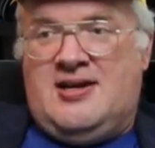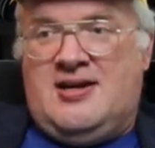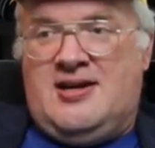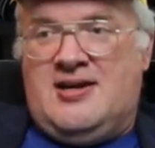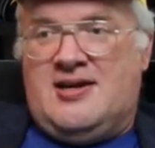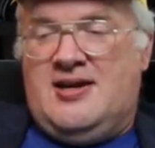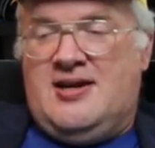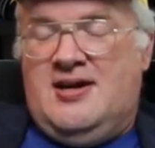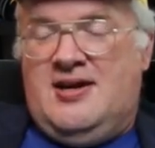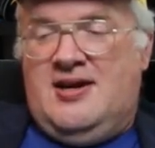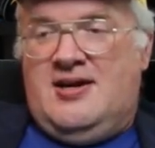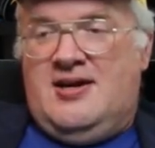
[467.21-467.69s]

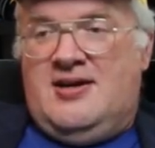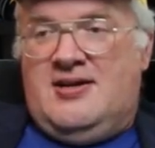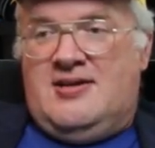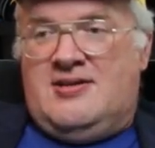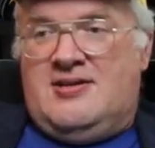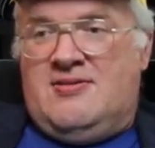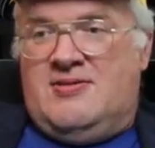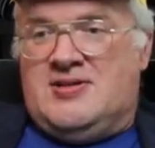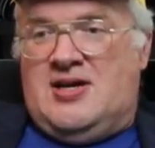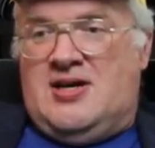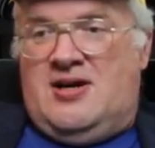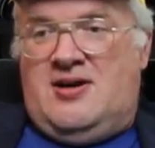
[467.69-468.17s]
Like
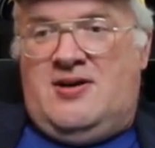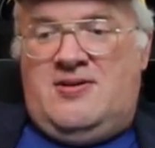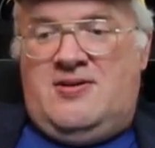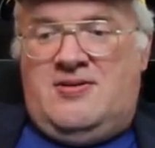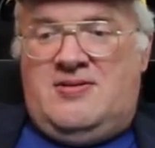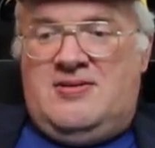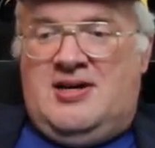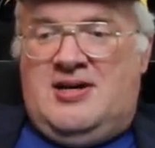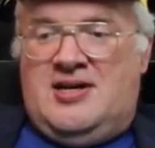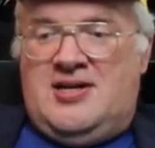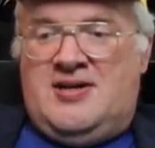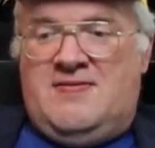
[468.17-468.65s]
there was a
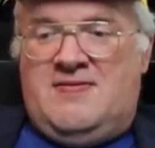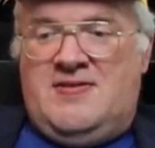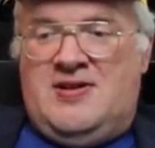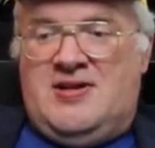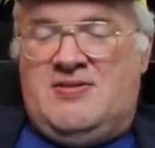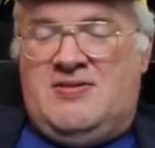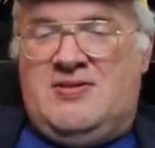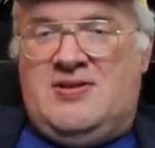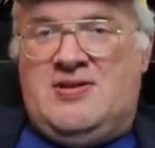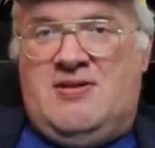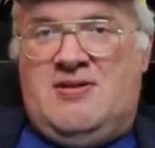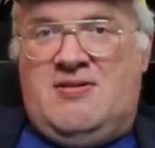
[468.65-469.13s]
whole lot of you
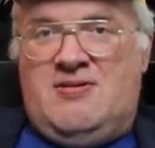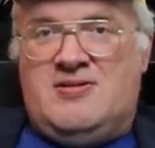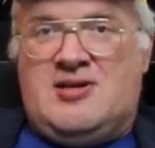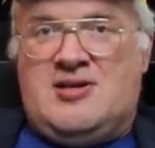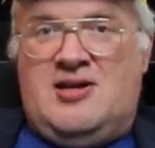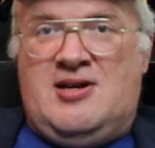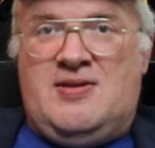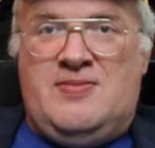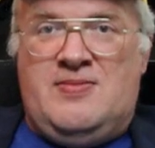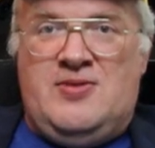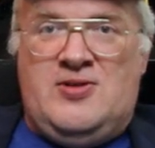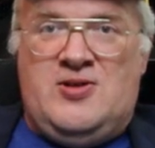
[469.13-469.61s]
know Euros
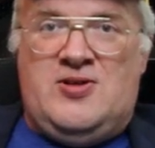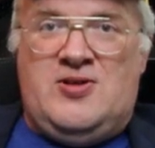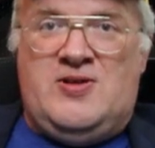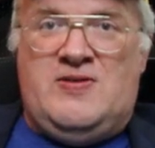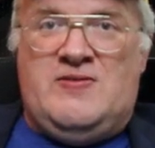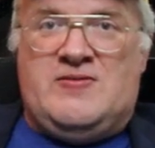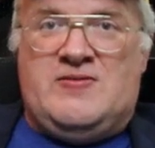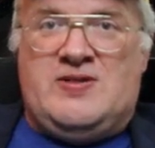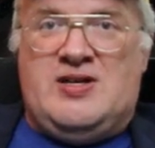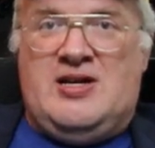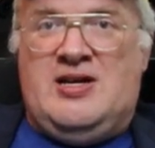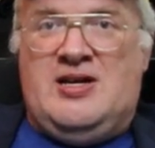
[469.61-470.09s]
getting
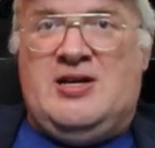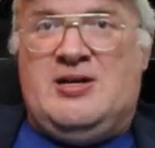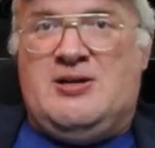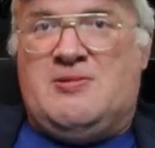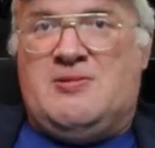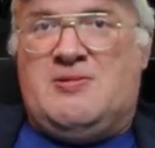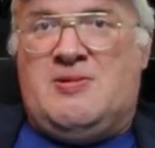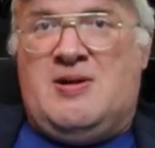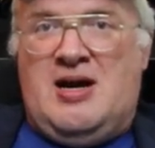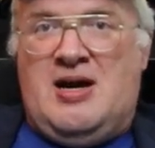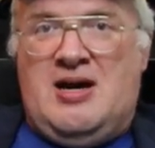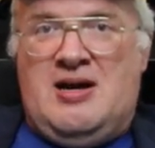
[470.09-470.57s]
moved in and
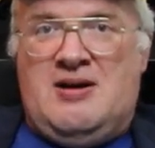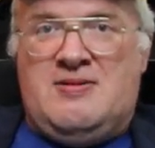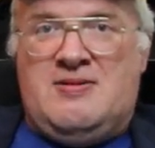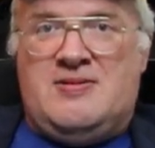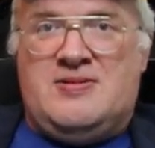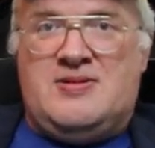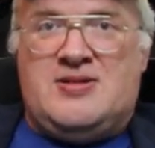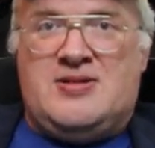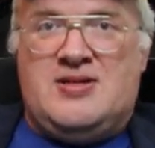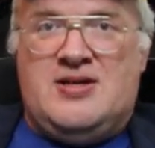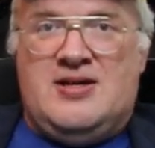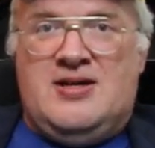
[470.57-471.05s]

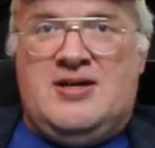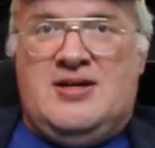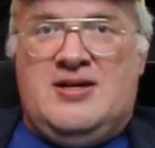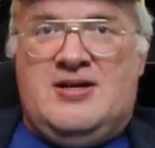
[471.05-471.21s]
around